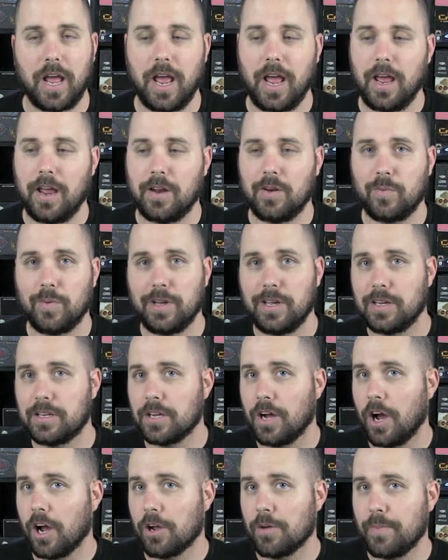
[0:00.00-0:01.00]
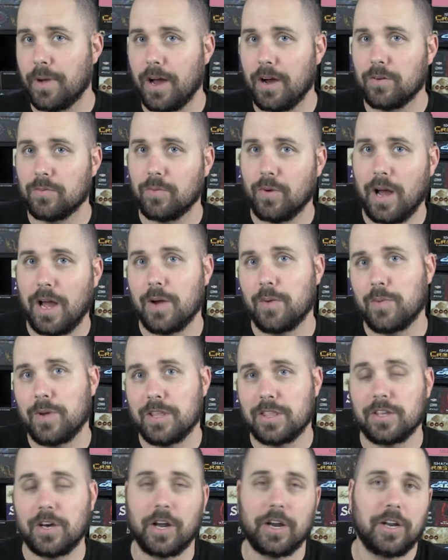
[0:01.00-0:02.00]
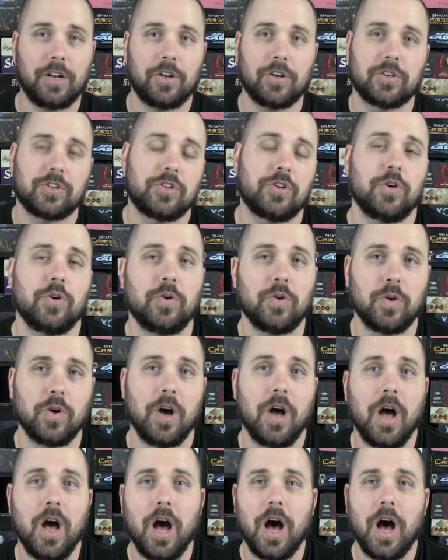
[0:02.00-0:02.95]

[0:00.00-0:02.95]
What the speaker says: and we talk about why we thought it looked cool.